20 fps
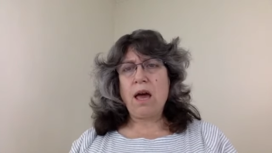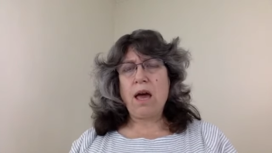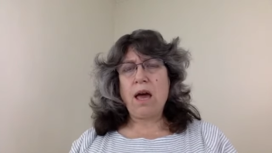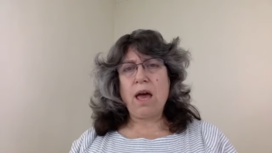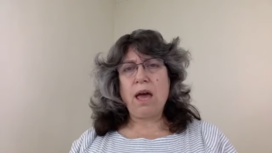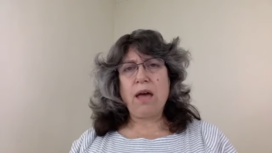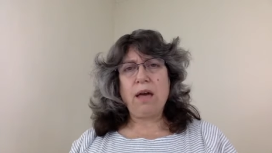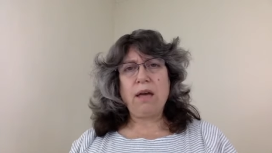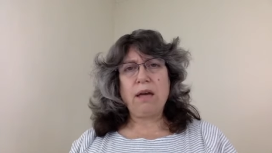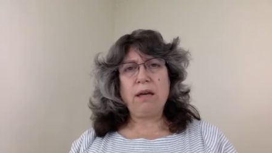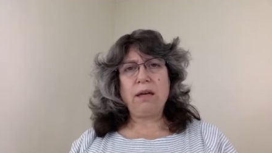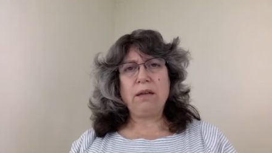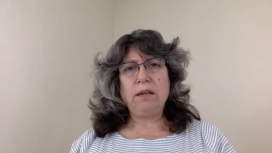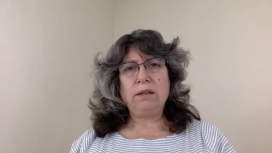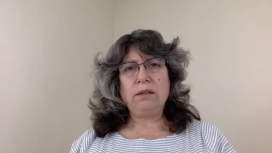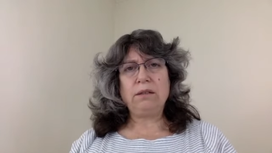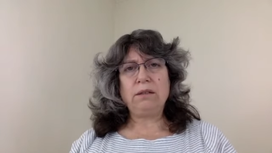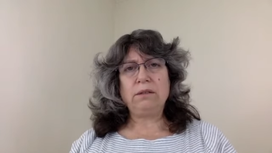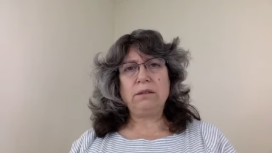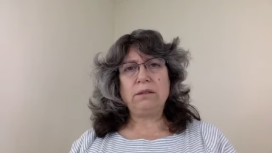
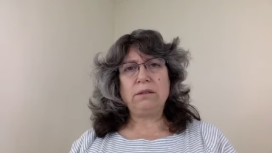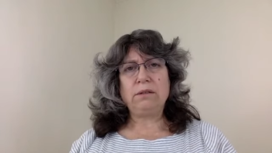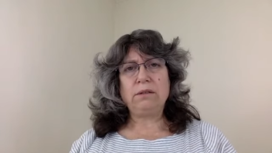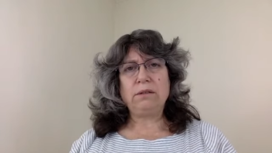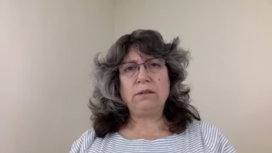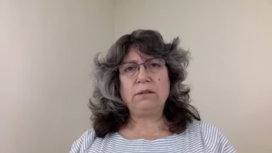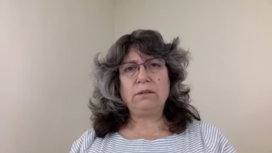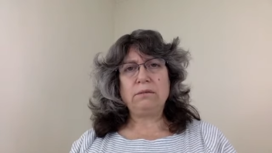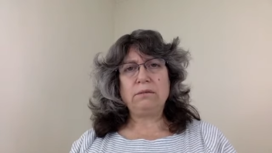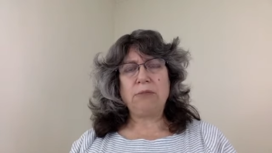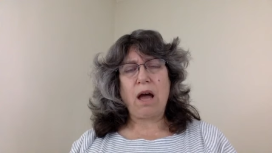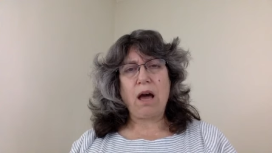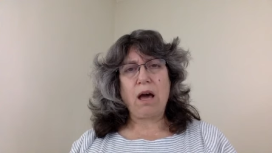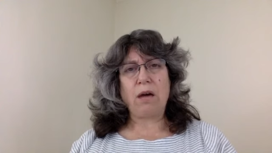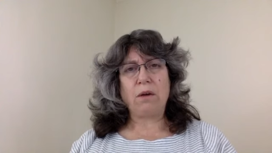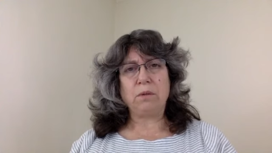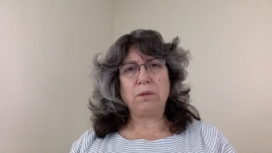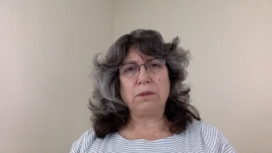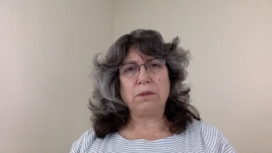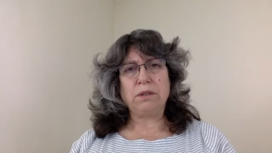And
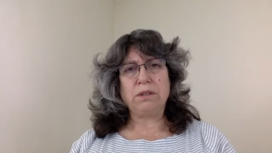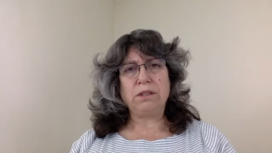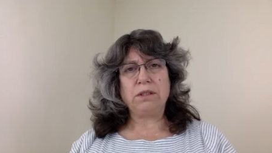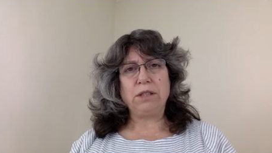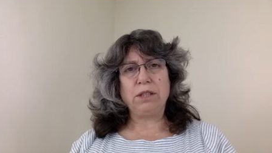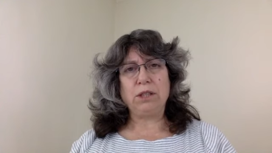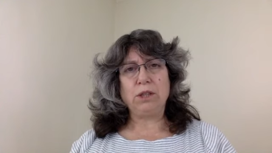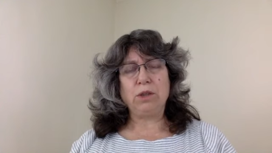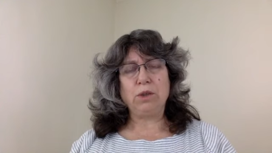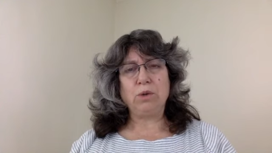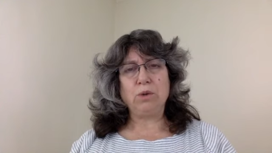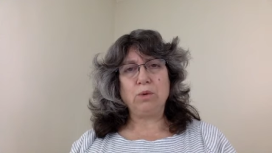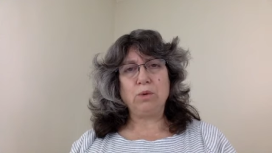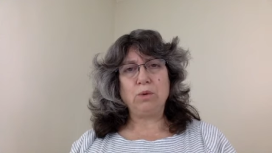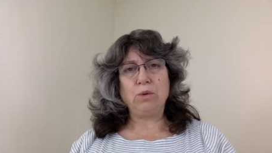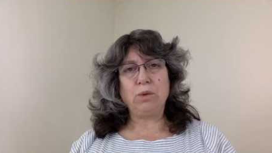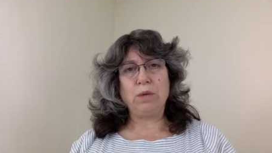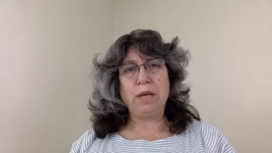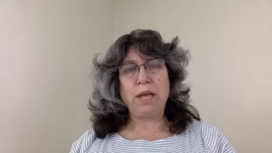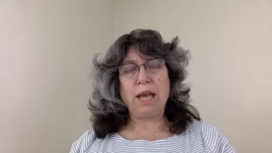I will see
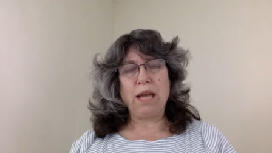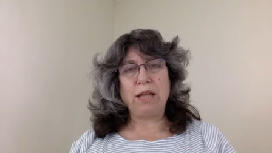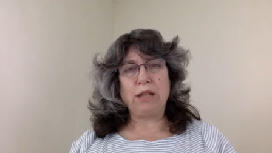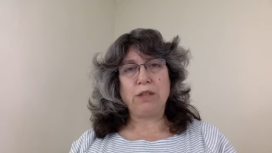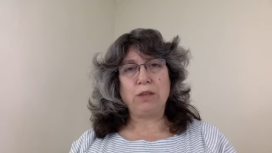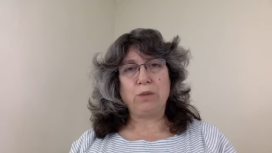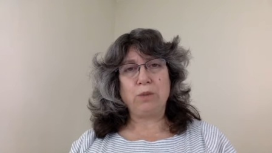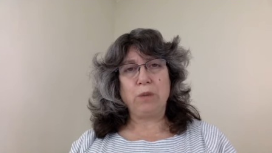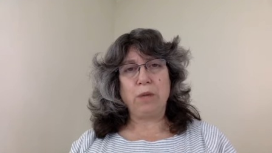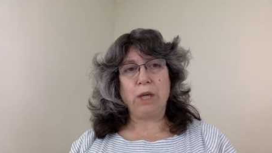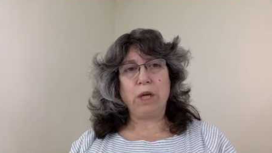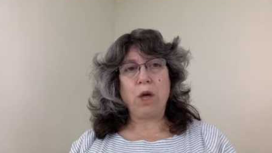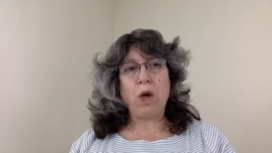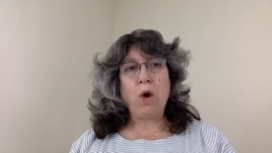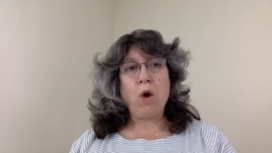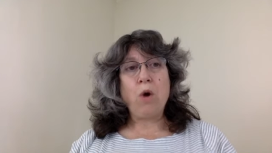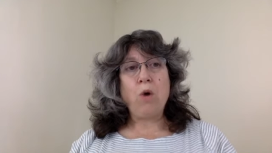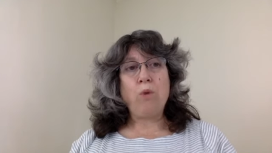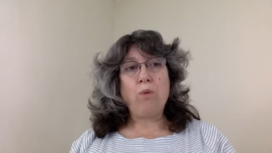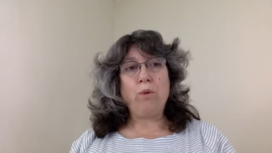you next week
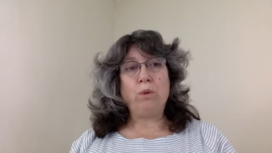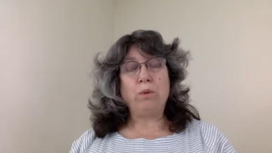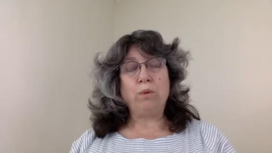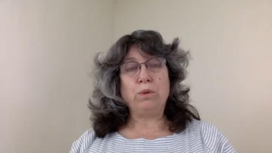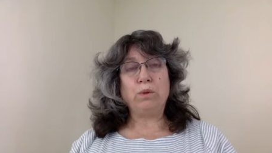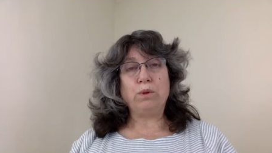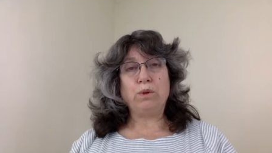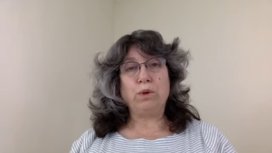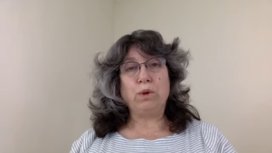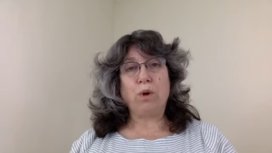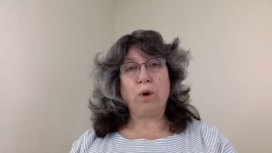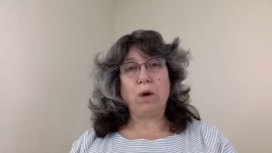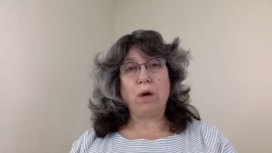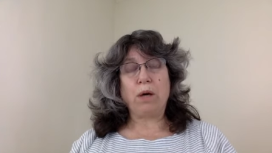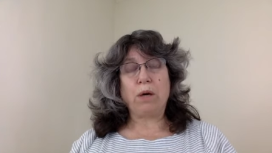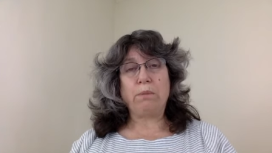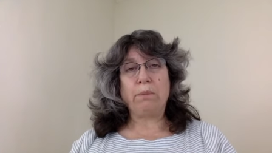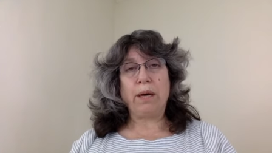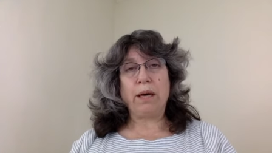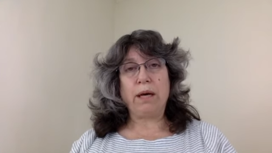when we'll talk
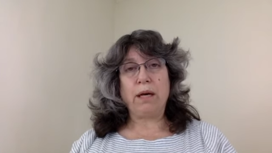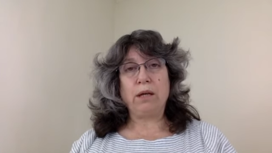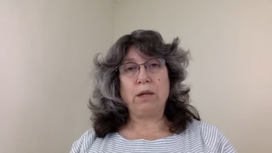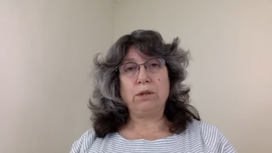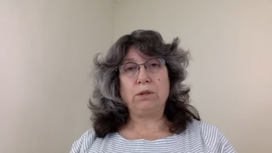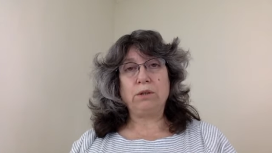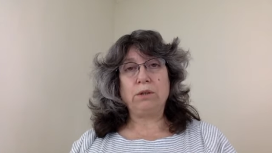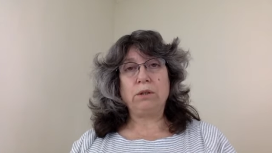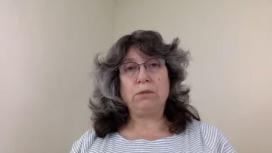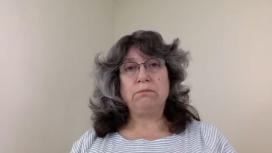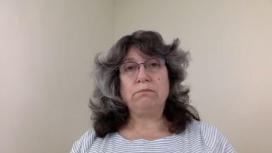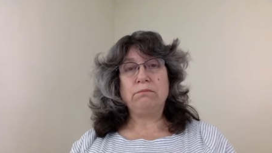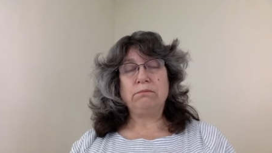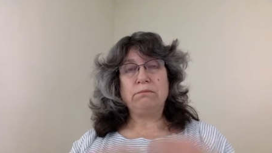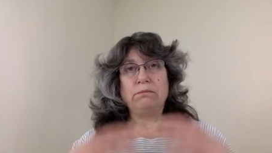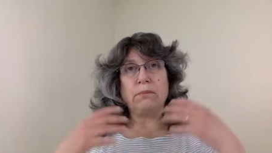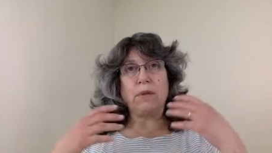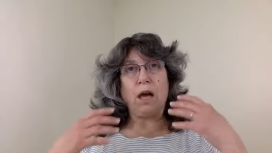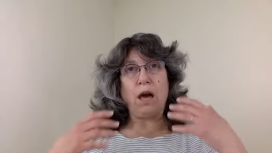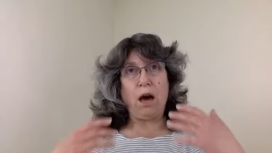about
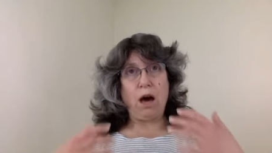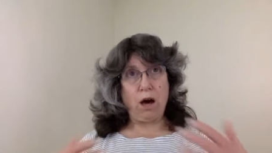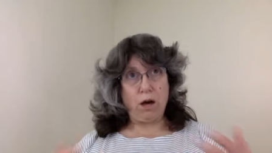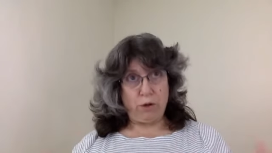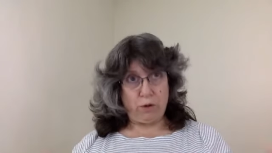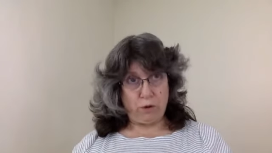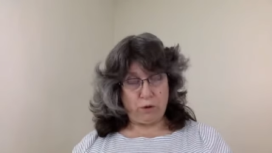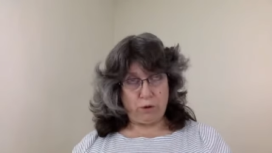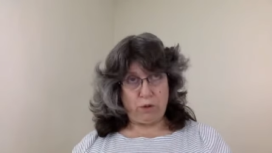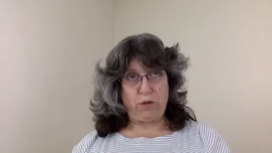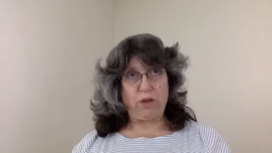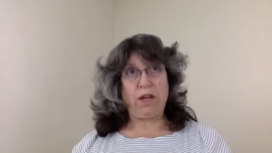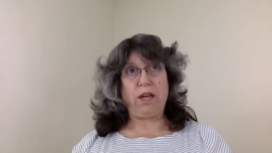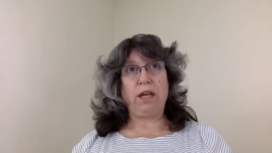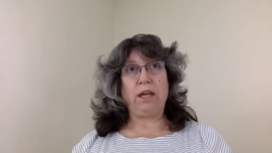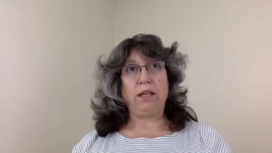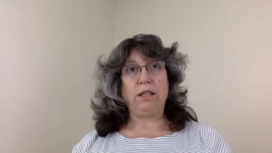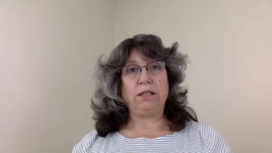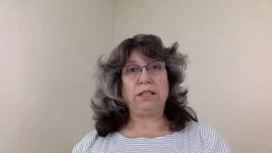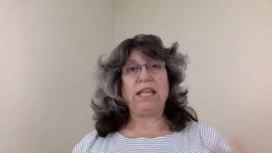other
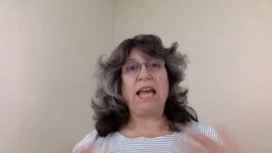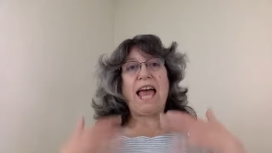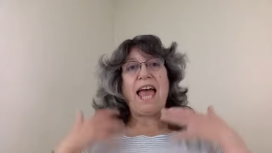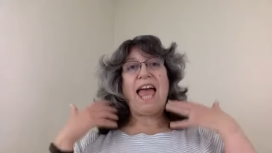things